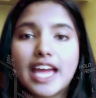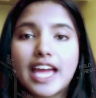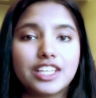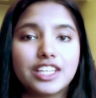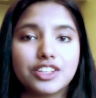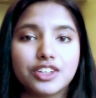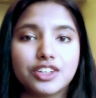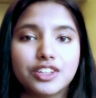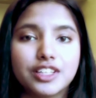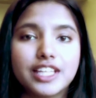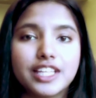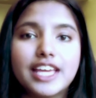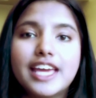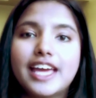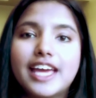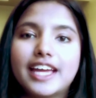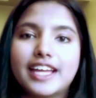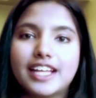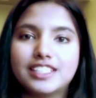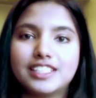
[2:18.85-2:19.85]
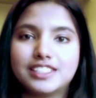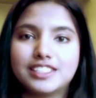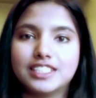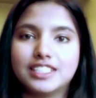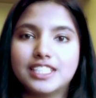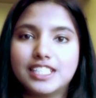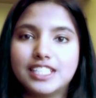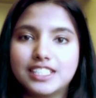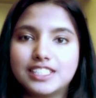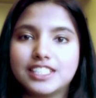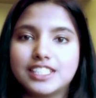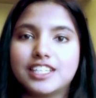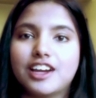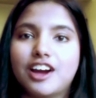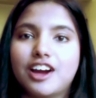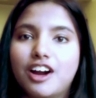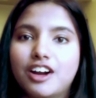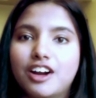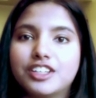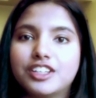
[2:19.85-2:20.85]
candle against the
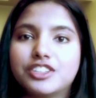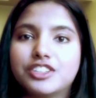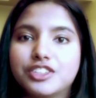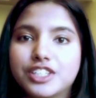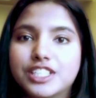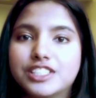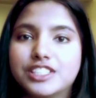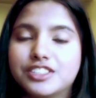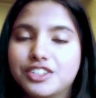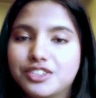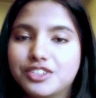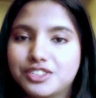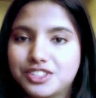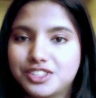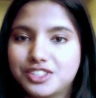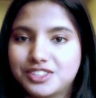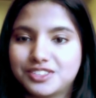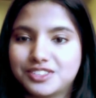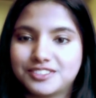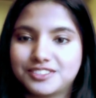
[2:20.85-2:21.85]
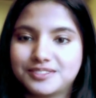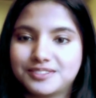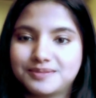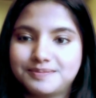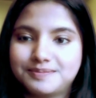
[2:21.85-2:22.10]
DC-R302.